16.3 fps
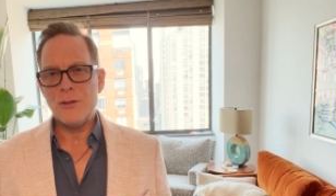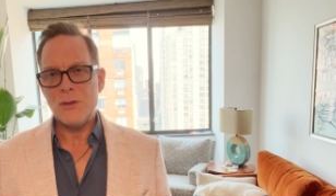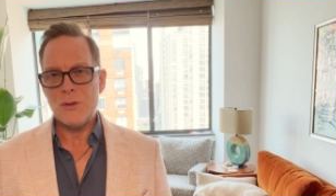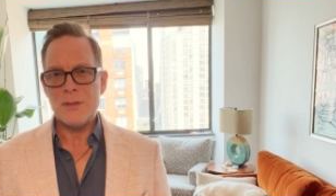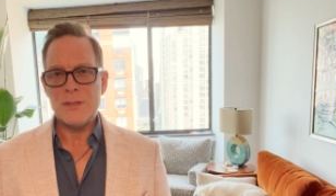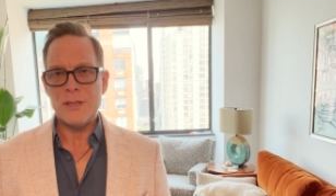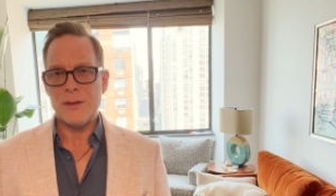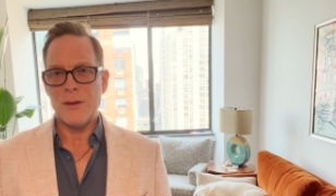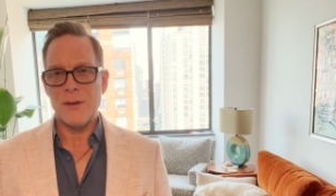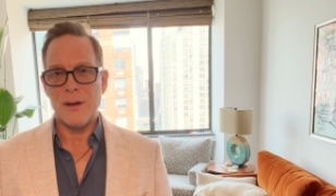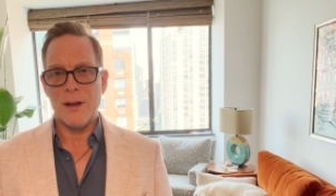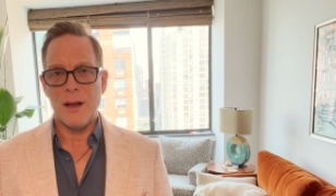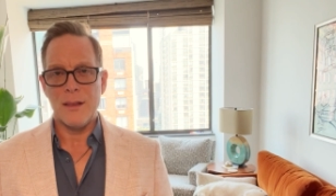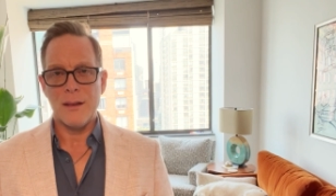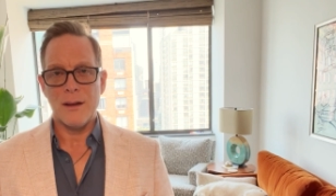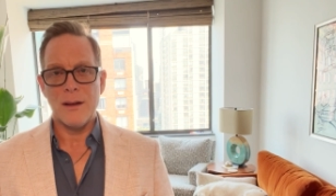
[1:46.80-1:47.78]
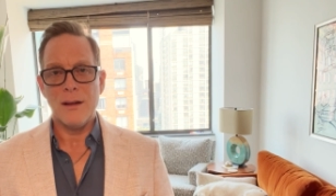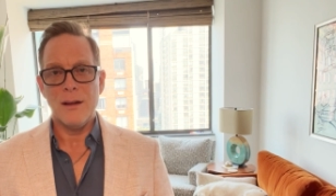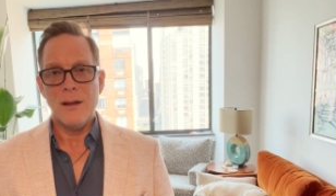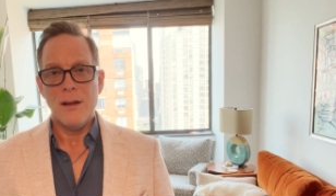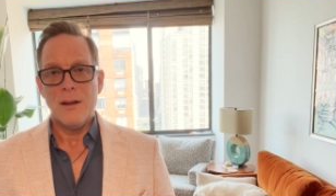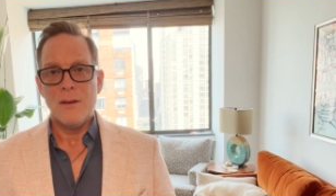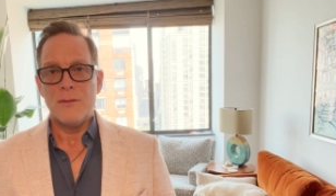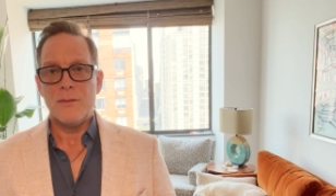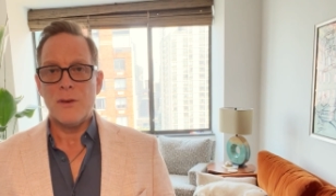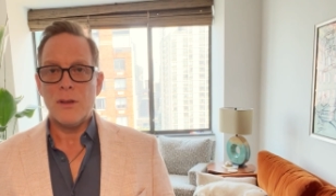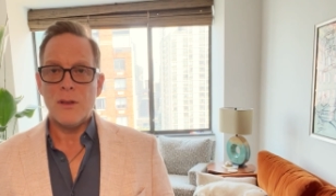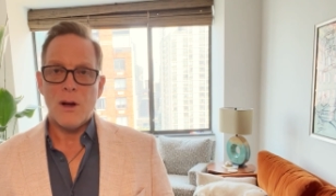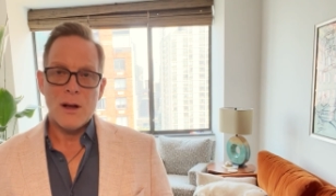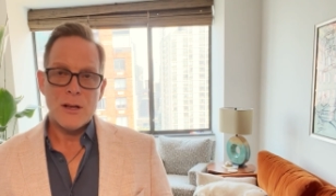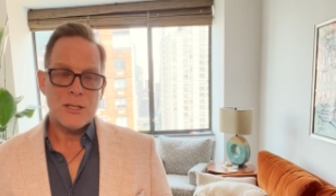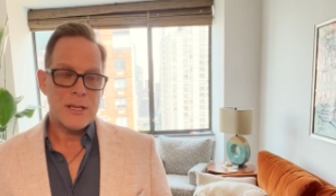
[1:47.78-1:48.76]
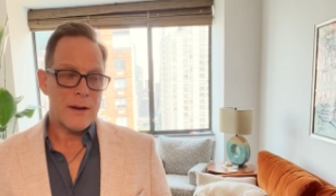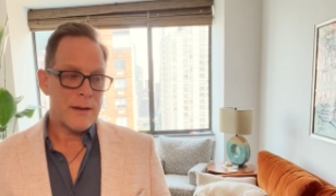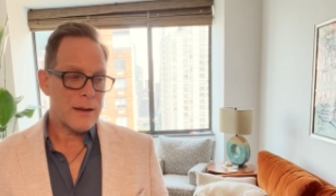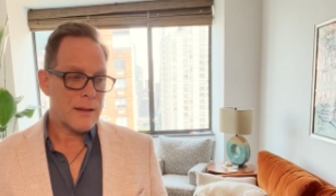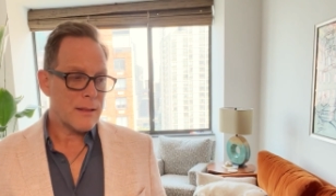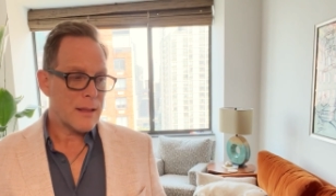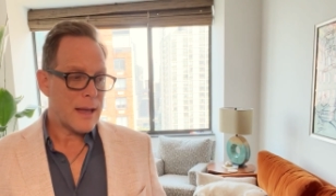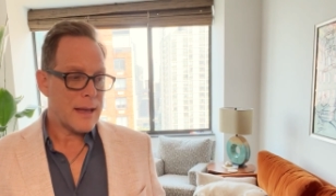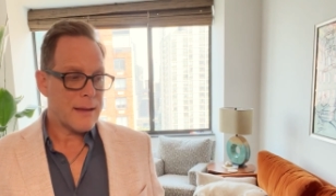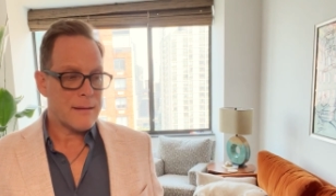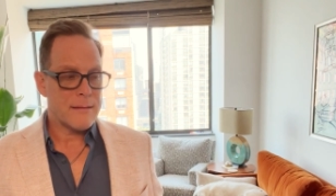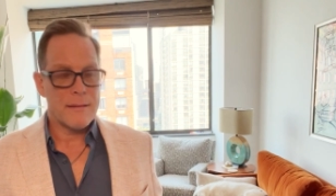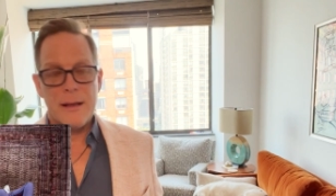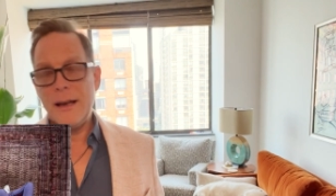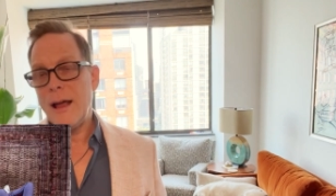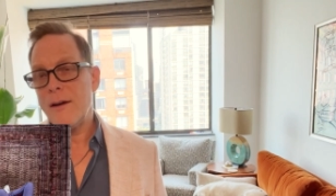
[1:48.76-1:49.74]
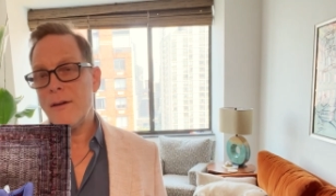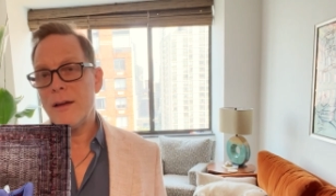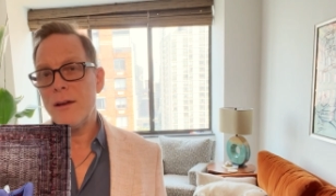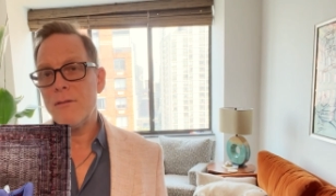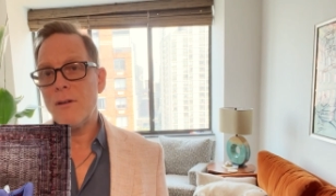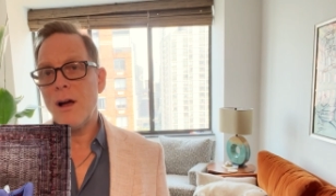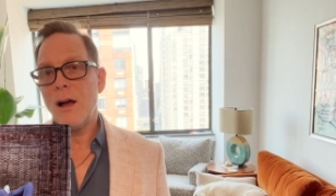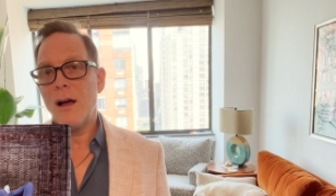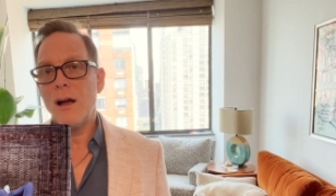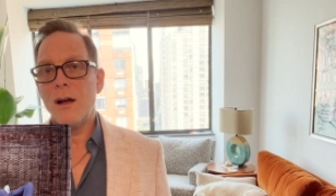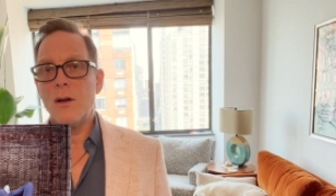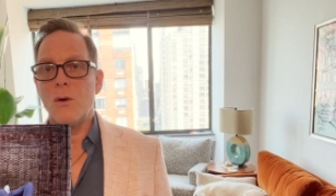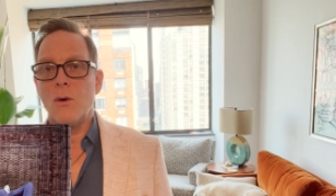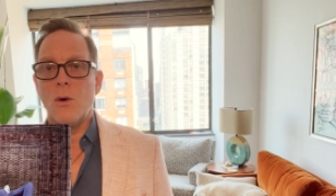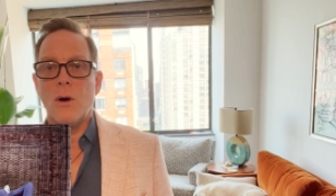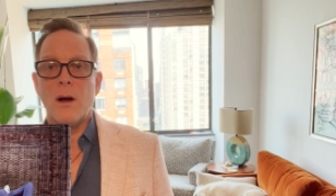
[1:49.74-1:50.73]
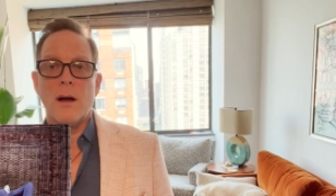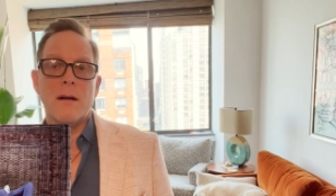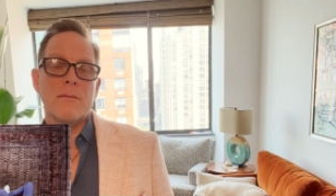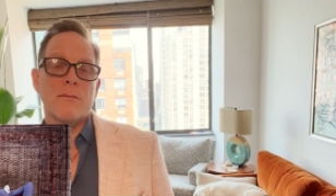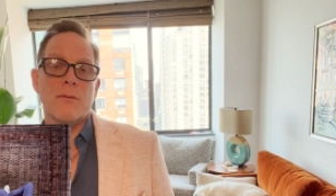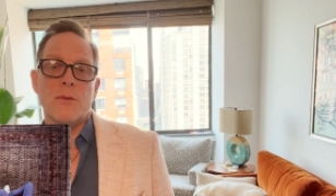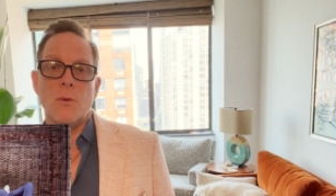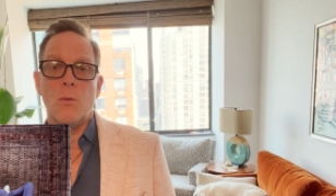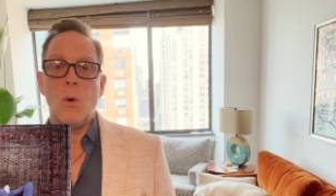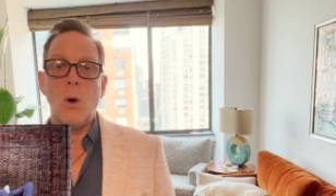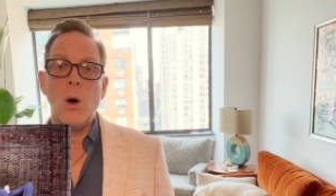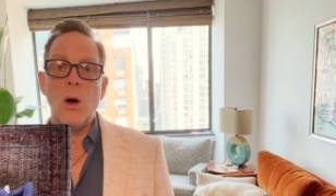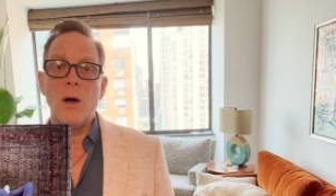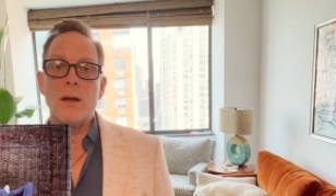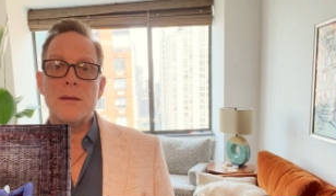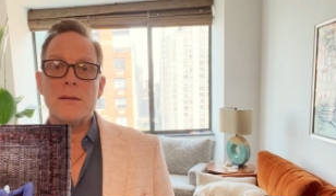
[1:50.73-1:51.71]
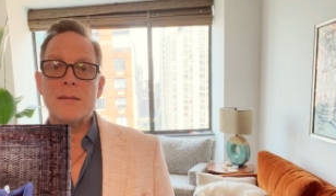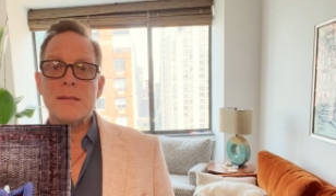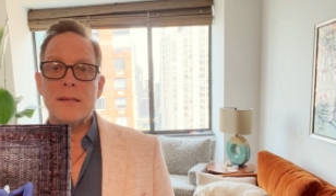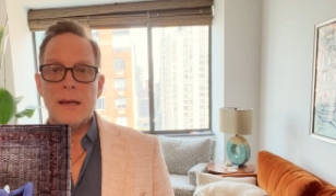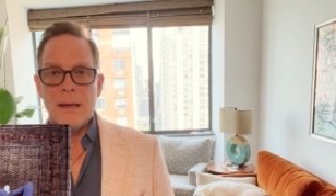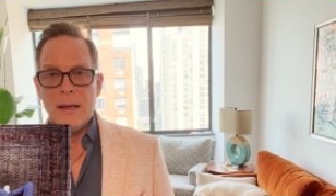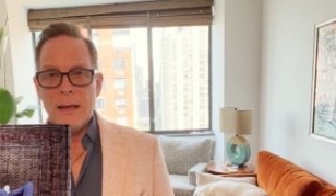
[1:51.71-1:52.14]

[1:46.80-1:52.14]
choosing your color for a large area like an area rug or the walls,